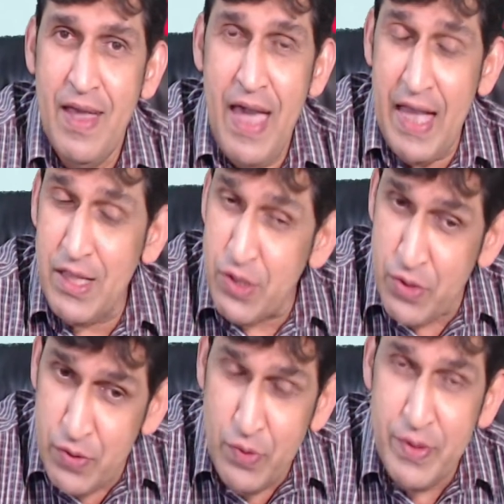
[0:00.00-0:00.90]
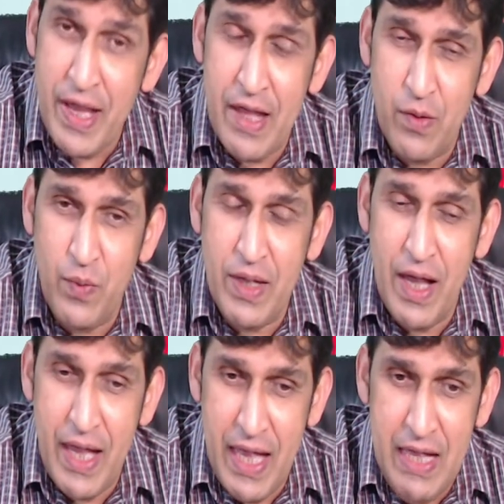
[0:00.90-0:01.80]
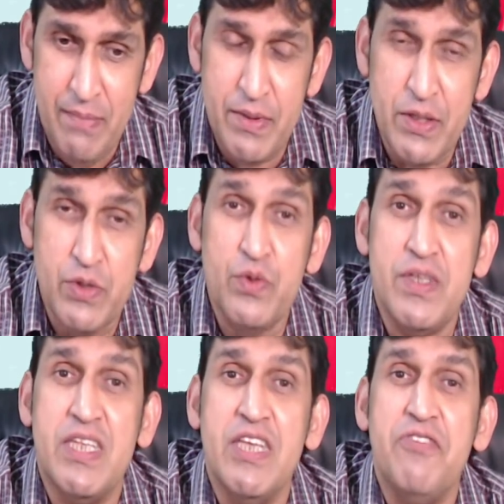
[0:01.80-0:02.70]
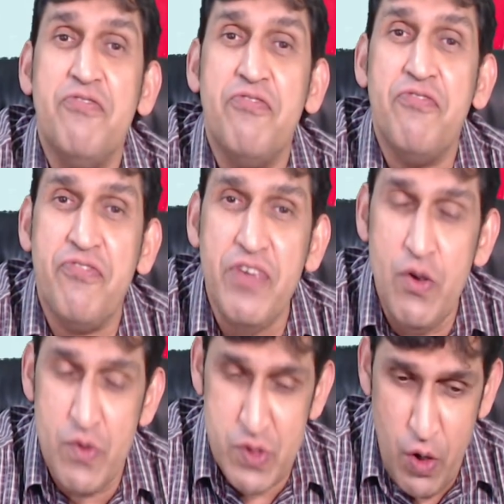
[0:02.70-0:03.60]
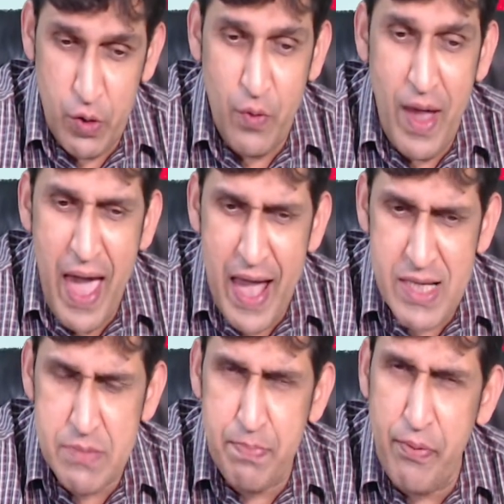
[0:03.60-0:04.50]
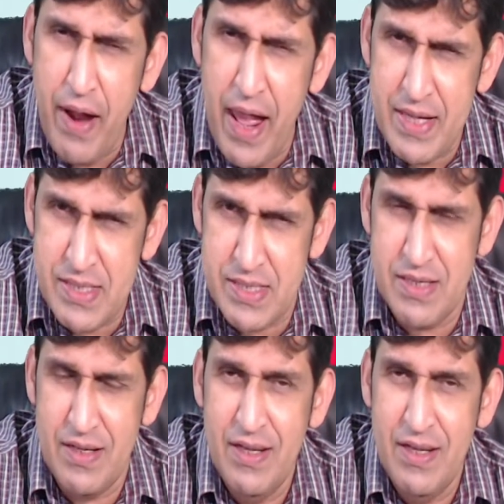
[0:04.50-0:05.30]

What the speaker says: And through that, we are able to diffuse or to express